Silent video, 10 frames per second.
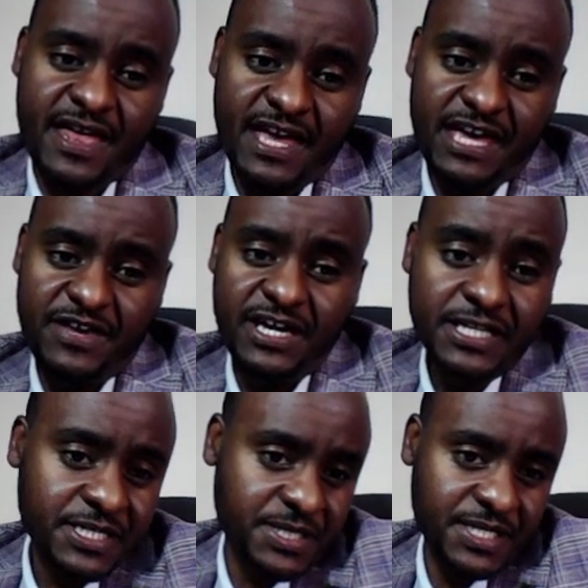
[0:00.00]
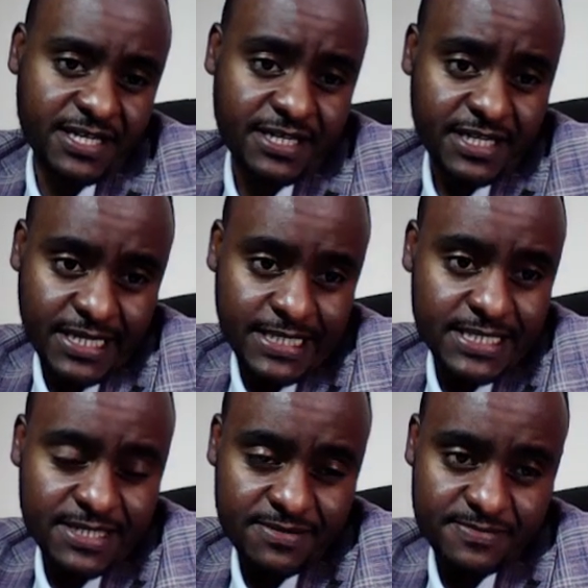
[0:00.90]
It's interesting, isn't
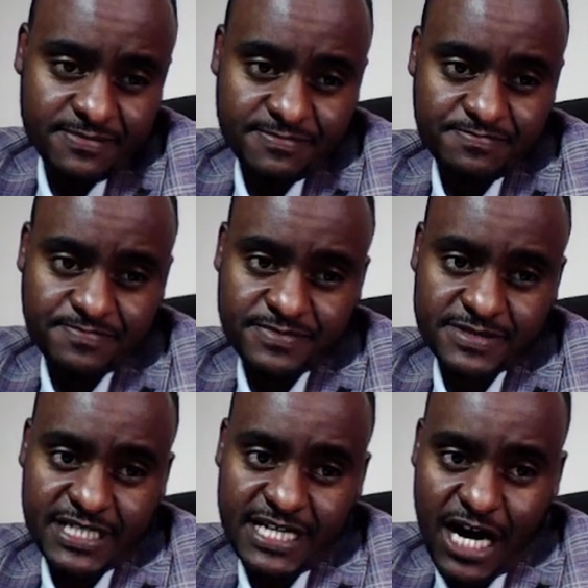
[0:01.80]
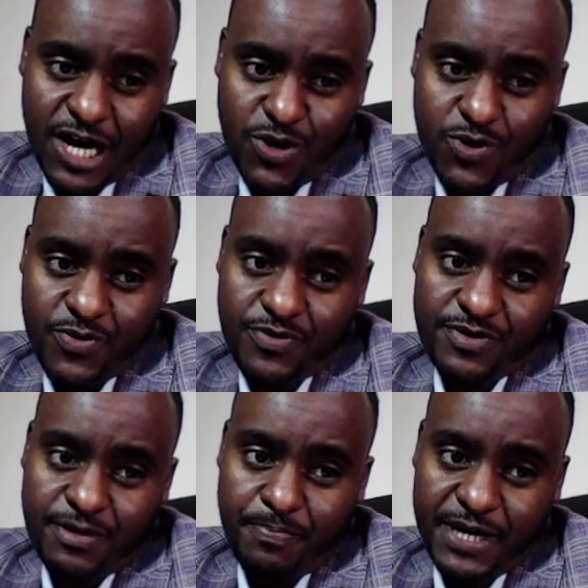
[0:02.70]
it? Now,
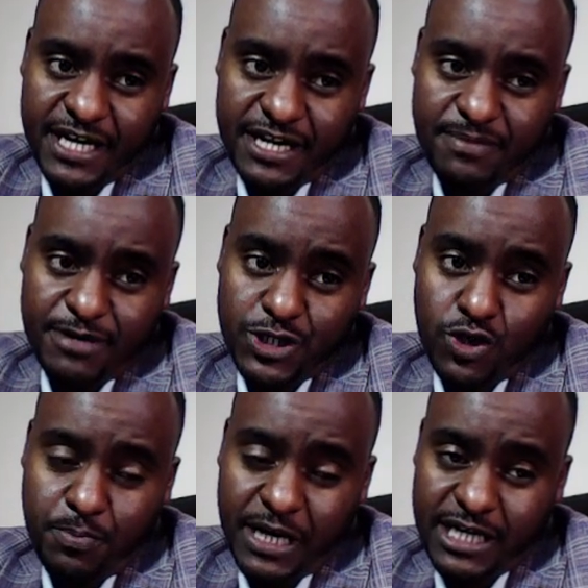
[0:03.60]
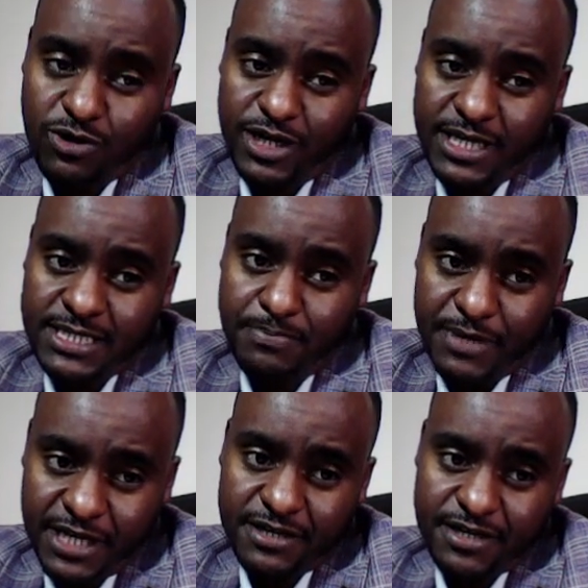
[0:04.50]
the bigger number, job category is the
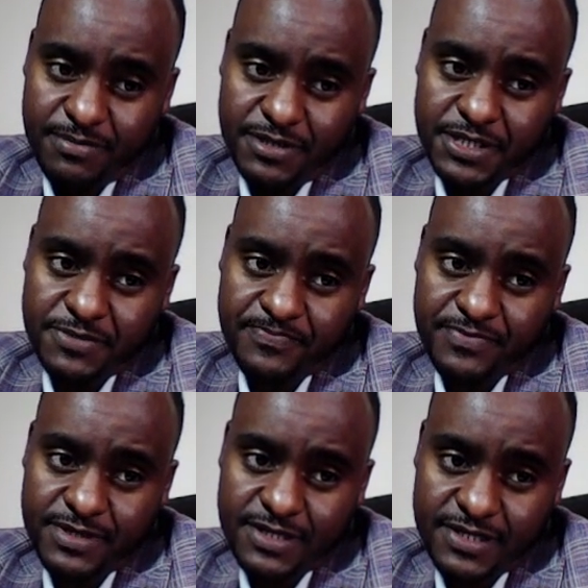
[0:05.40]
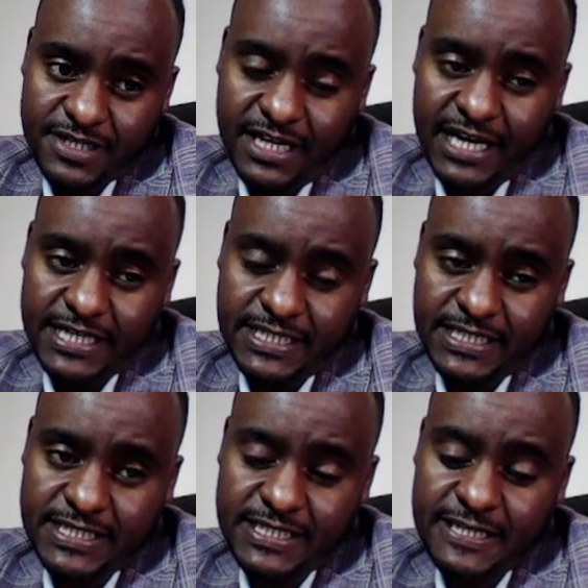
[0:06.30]
bigger numbers. Like
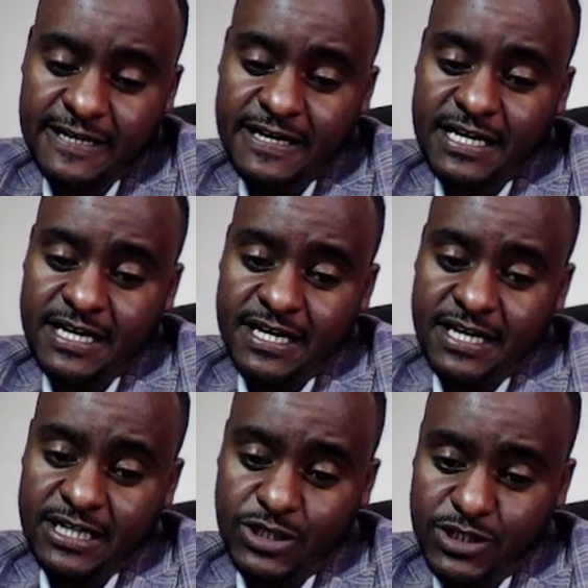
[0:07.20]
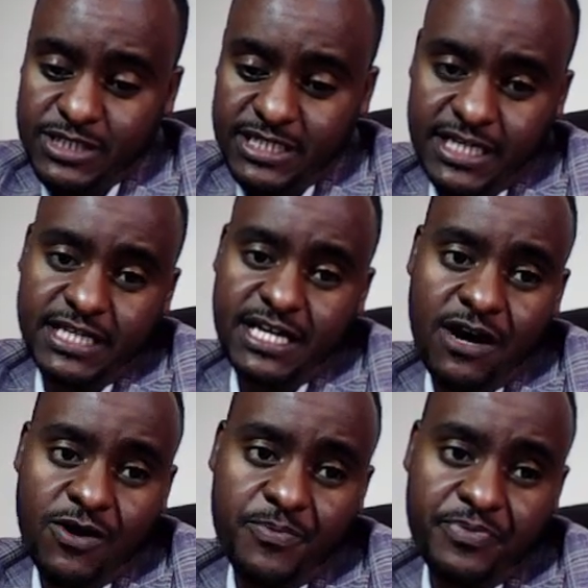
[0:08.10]
this. So it's done
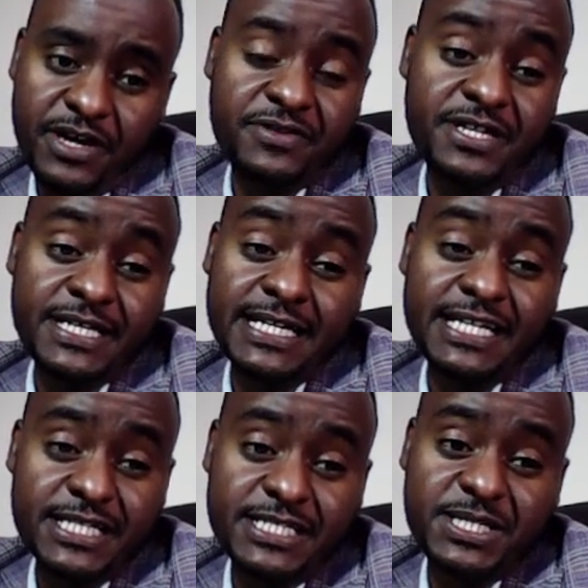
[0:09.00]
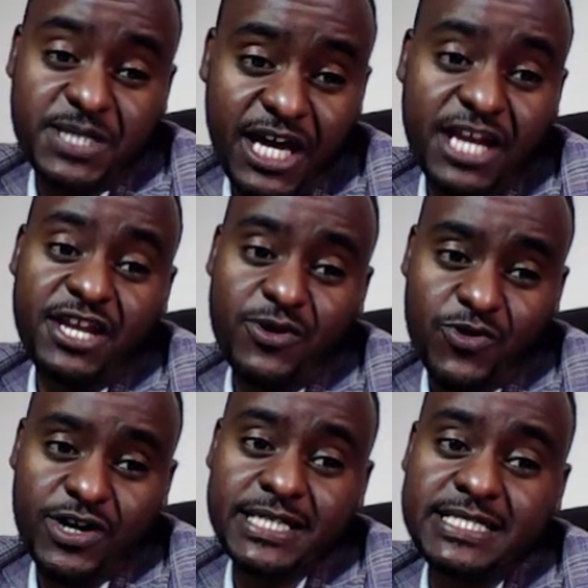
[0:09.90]
now. It's descending
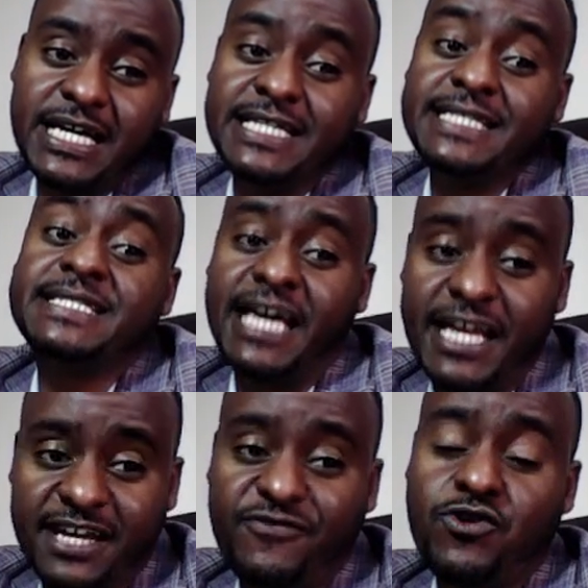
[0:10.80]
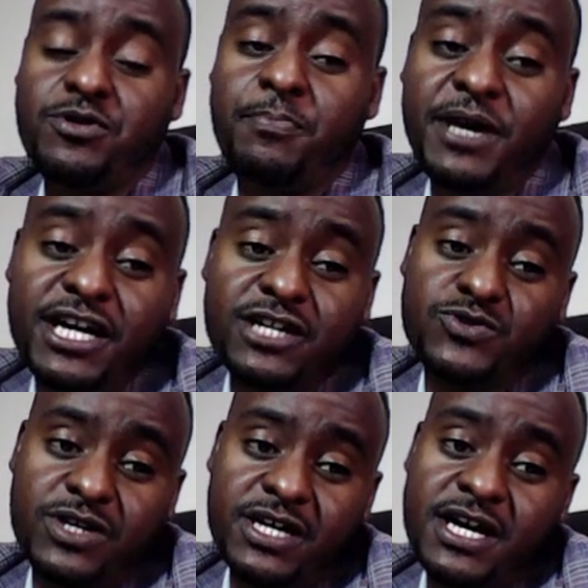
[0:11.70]
or is descending from the bigger
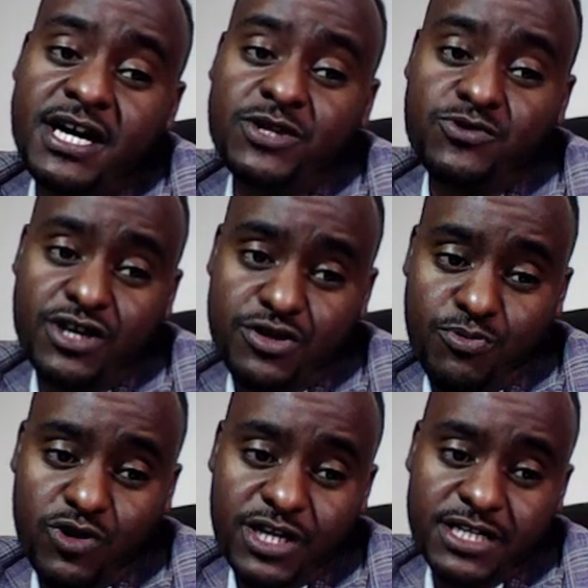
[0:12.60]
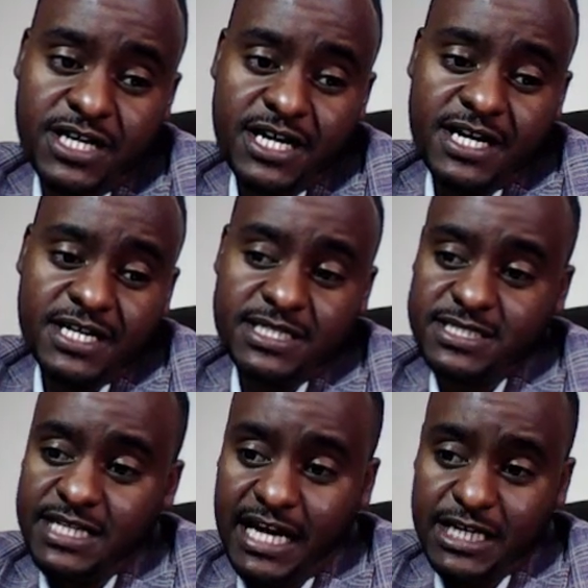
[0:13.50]
to the smaller. The
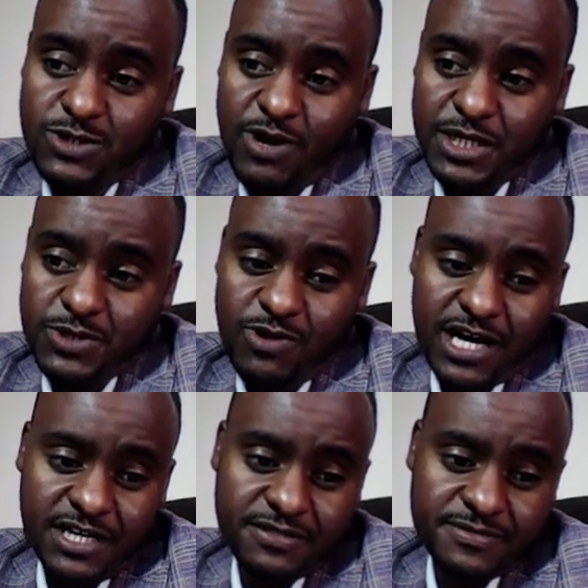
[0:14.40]
last one is 1.